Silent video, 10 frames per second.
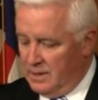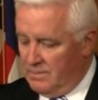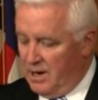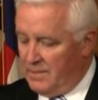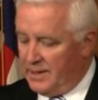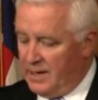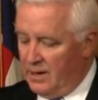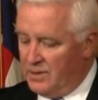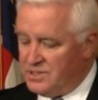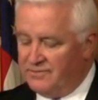
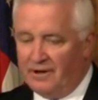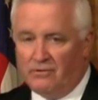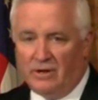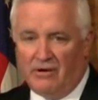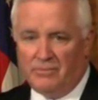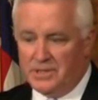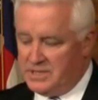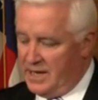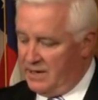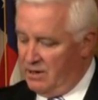Obamacare is a federal government
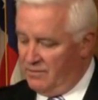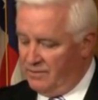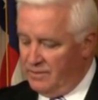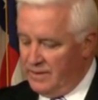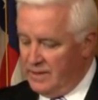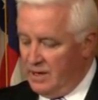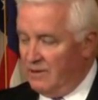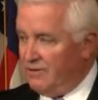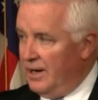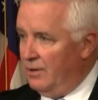takeover
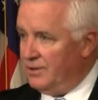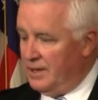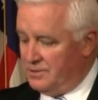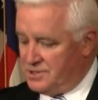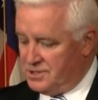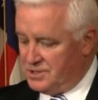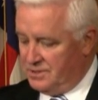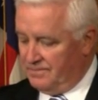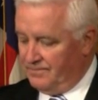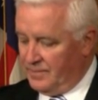of our health care
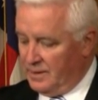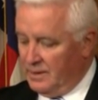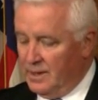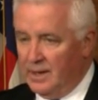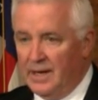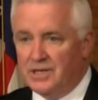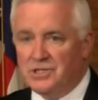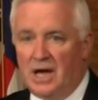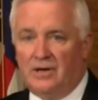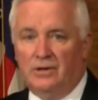system. It
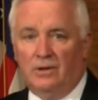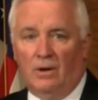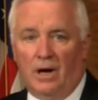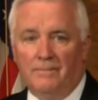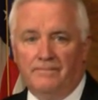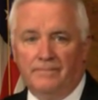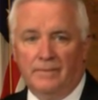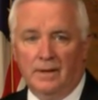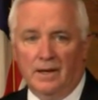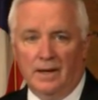is not good law.
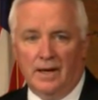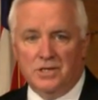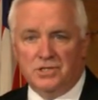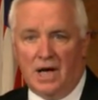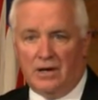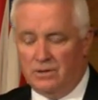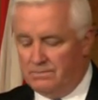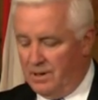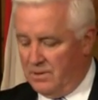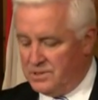It is not
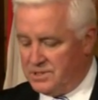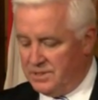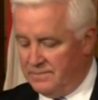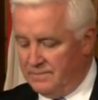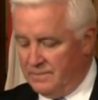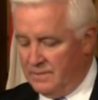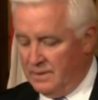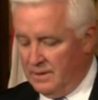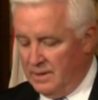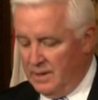good policy.
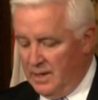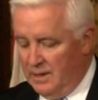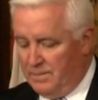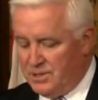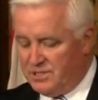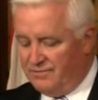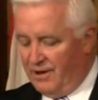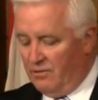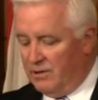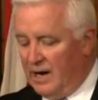It puts the
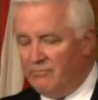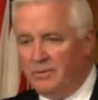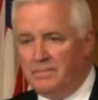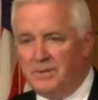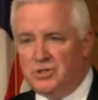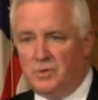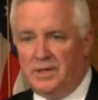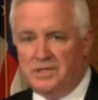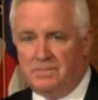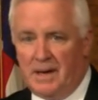federal government
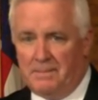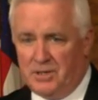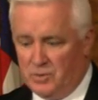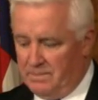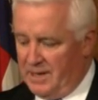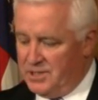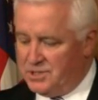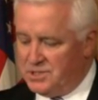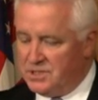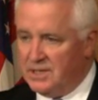between
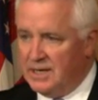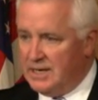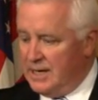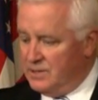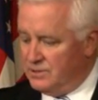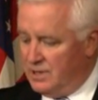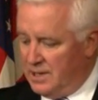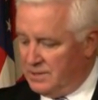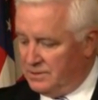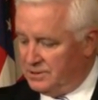patients and their
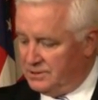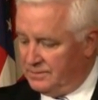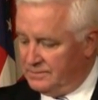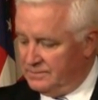doctors.